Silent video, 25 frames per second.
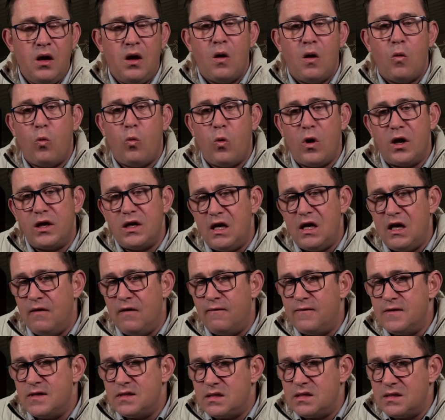What
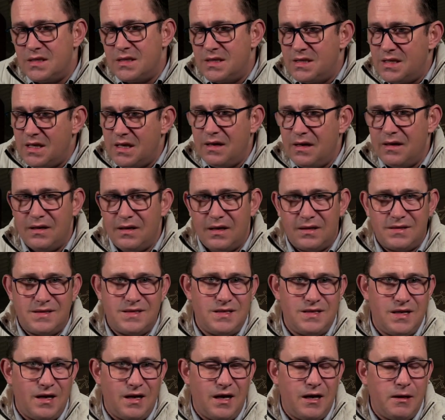if it's a singer that's
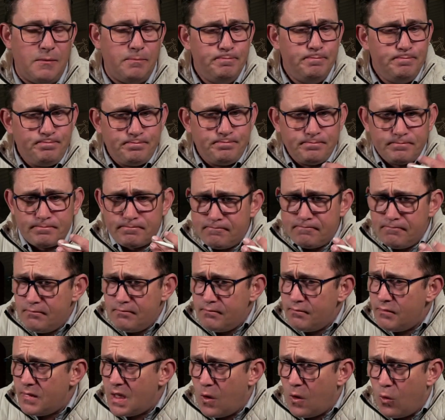singing?
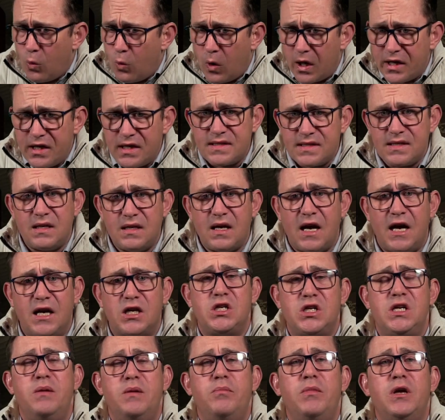What does it
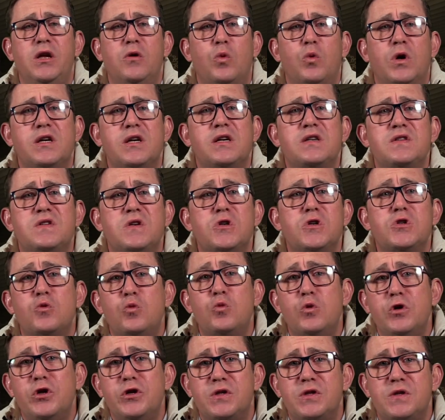actually mean? What does those
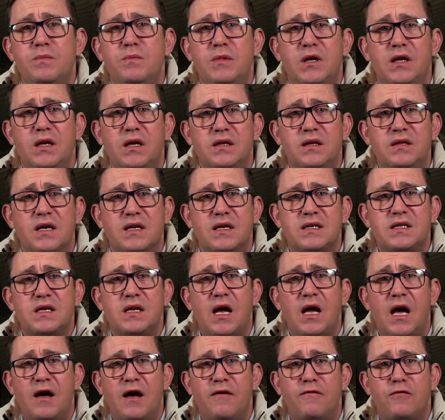words mean? Does it
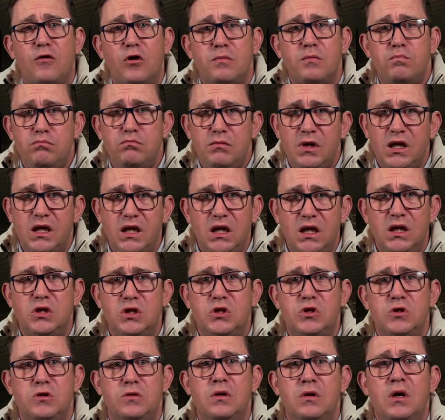have got meaning
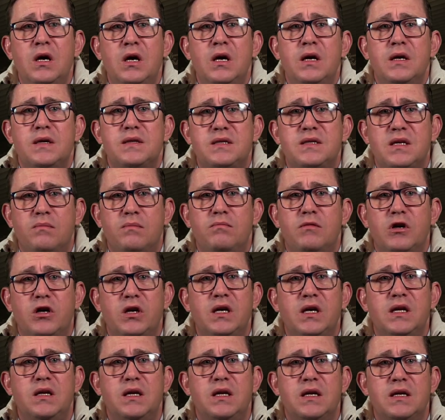to
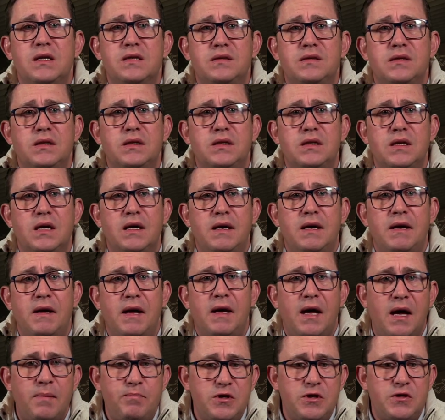somebody? Is it a
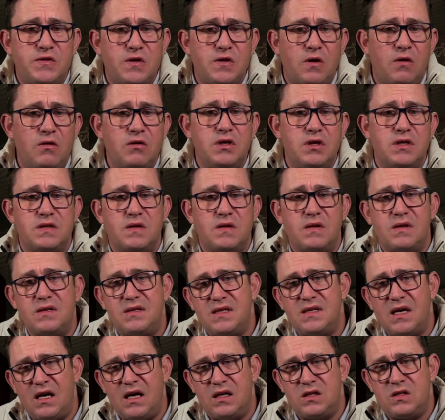happy song? Is it a
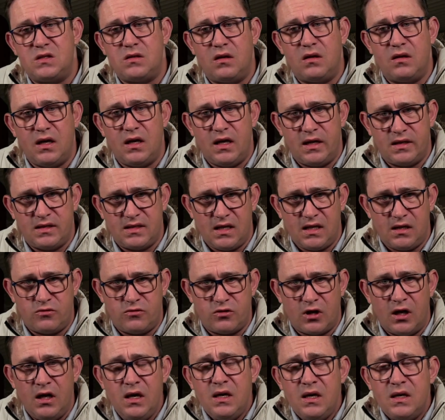sad song,
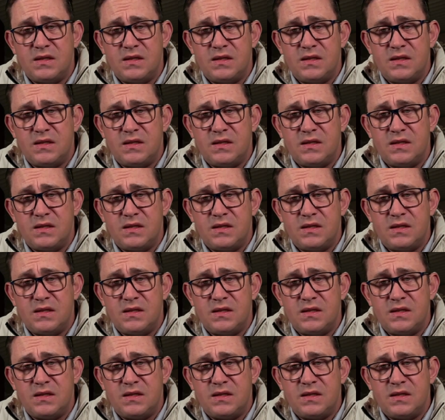etc.?